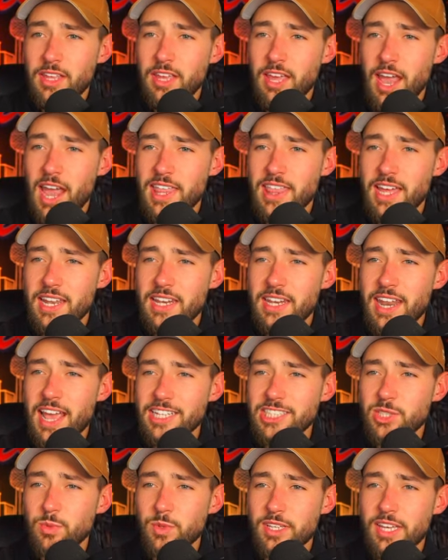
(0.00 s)
And then
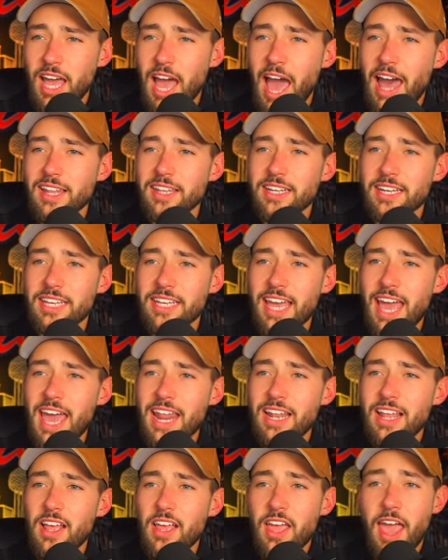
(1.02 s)
next we got
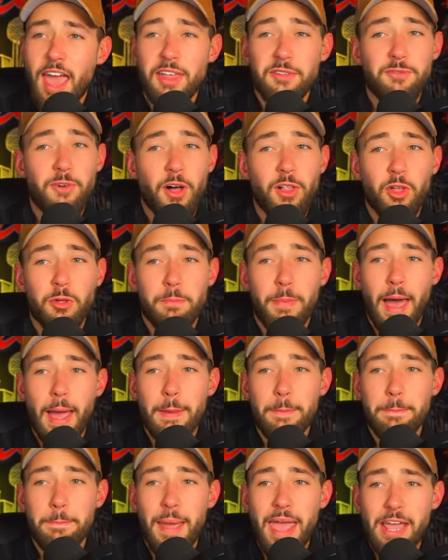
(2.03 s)
Leggett, followed
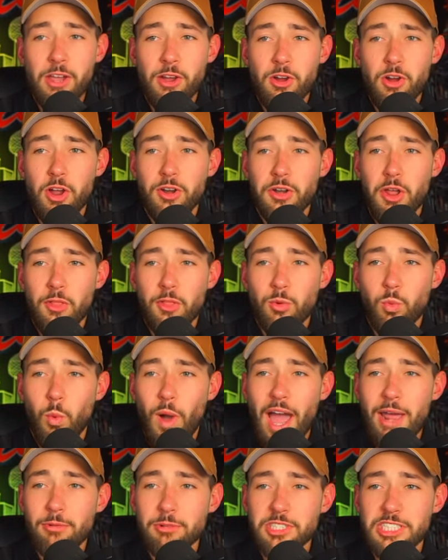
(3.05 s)
by Baker, another
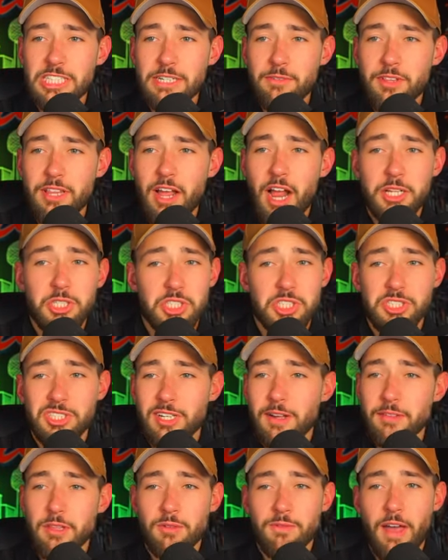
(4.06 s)
wide receiver there. I just
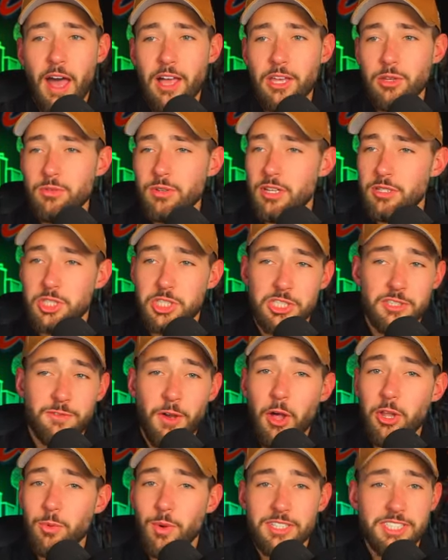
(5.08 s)
love the value. It just
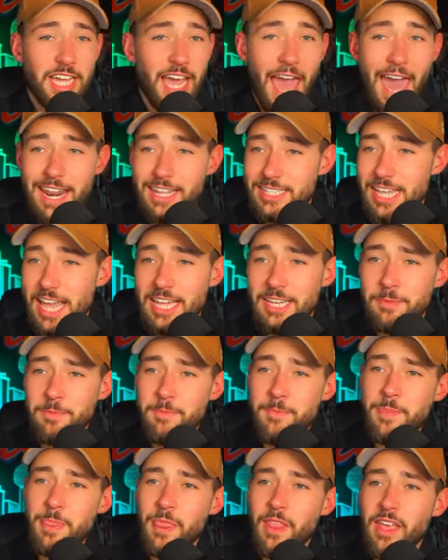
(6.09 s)
fell to us. I had to take him.
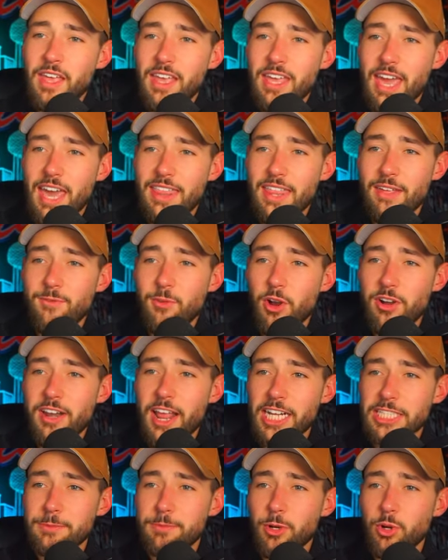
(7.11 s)
And then for our
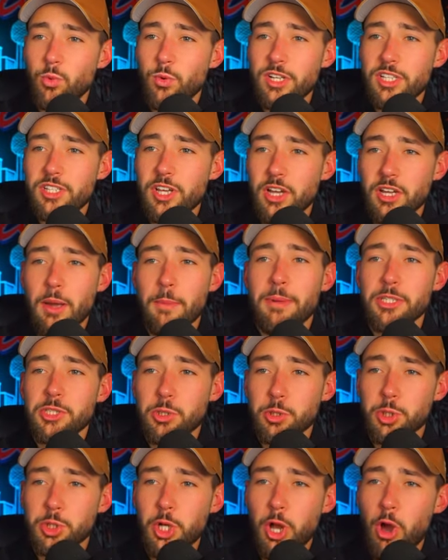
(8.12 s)
next pick, we took
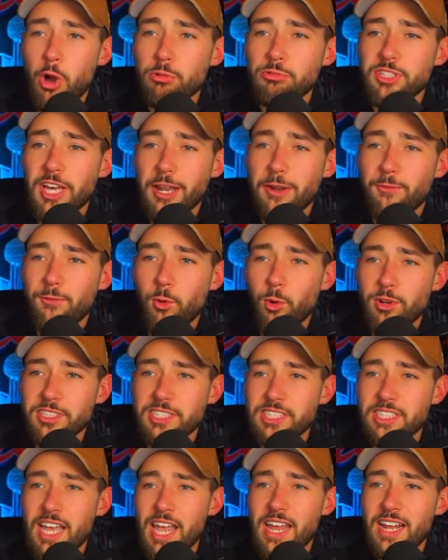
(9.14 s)
Mr. Jones out of Florida
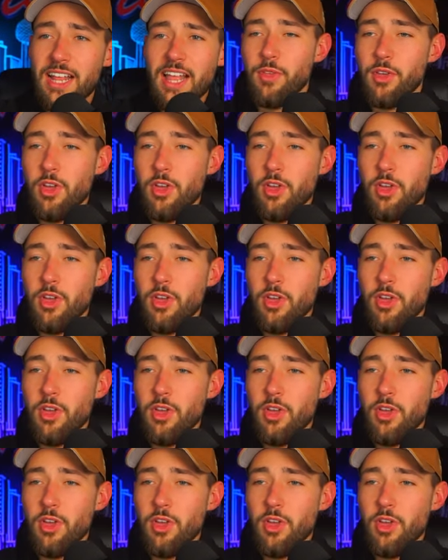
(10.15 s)
State.